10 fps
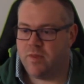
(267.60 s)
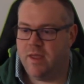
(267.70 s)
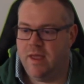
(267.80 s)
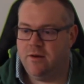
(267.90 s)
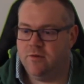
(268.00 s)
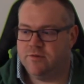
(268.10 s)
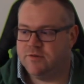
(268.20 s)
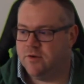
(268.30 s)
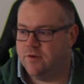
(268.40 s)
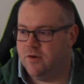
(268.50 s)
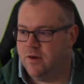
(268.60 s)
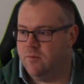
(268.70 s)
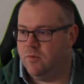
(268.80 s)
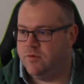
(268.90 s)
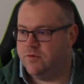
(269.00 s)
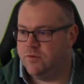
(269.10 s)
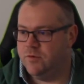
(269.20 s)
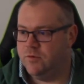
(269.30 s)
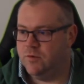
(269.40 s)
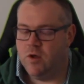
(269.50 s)
also I want
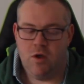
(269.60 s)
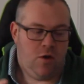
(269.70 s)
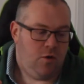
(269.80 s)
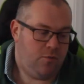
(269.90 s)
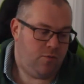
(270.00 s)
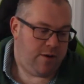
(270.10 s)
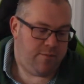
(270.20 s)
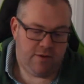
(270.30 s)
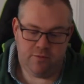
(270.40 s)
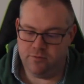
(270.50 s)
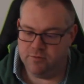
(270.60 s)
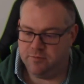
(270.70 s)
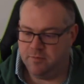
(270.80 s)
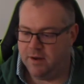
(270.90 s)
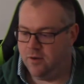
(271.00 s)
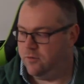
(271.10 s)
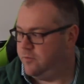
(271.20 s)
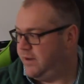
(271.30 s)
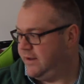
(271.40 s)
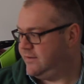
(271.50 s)
to rebuild my
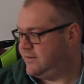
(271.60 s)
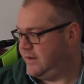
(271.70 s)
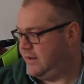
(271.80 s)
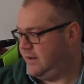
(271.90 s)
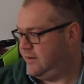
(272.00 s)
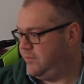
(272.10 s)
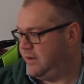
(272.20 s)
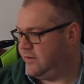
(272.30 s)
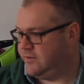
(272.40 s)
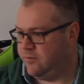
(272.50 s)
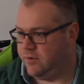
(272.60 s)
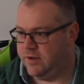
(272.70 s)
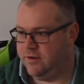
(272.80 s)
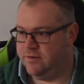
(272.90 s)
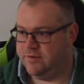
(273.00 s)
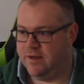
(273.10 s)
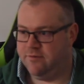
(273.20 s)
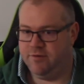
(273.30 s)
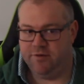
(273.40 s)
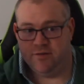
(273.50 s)
old PC because I want to use that
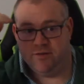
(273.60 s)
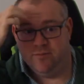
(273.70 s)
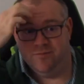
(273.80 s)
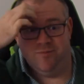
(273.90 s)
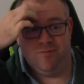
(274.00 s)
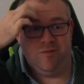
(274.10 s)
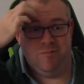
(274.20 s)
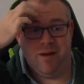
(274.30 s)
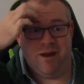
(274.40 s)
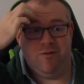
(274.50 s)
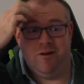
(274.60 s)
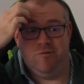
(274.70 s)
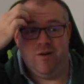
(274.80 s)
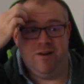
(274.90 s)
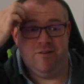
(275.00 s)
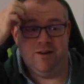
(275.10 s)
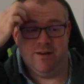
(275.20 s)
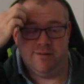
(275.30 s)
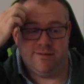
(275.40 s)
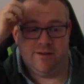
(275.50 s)
for just some background rendering
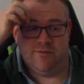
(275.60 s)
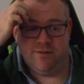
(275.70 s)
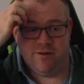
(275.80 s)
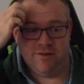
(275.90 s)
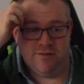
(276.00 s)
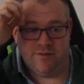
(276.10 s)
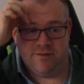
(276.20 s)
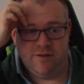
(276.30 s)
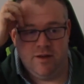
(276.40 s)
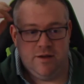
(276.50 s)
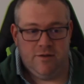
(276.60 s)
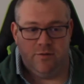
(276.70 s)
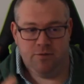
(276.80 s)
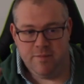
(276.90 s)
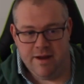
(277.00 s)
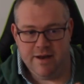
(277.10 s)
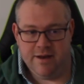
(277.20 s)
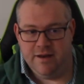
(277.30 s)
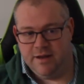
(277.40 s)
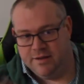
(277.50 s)
and stuff, so I can just do all the main
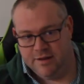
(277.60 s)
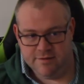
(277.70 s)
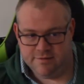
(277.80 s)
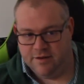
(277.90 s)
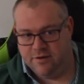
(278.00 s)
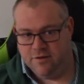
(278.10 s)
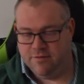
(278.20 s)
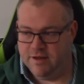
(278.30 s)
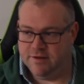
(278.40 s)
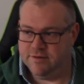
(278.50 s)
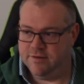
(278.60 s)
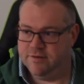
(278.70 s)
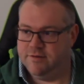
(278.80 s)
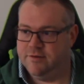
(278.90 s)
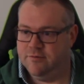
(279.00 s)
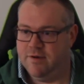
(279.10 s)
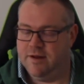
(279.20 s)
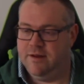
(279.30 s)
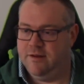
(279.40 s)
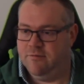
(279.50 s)
editing and then send it over there to
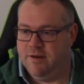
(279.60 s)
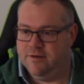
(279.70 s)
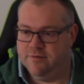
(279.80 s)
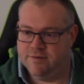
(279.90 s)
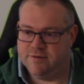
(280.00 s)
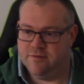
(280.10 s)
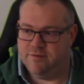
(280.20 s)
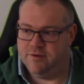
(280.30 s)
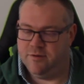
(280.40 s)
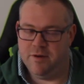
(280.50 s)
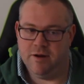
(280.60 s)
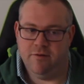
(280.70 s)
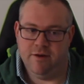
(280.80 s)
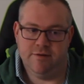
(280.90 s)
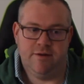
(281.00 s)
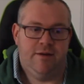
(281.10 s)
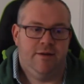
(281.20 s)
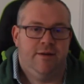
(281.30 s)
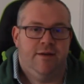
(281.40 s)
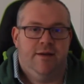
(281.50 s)
render and stuff and not muck around.
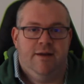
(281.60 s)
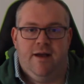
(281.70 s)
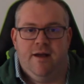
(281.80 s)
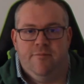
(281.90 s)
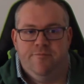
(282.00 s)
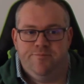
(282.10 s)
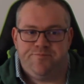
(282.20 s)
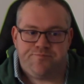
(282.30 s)
And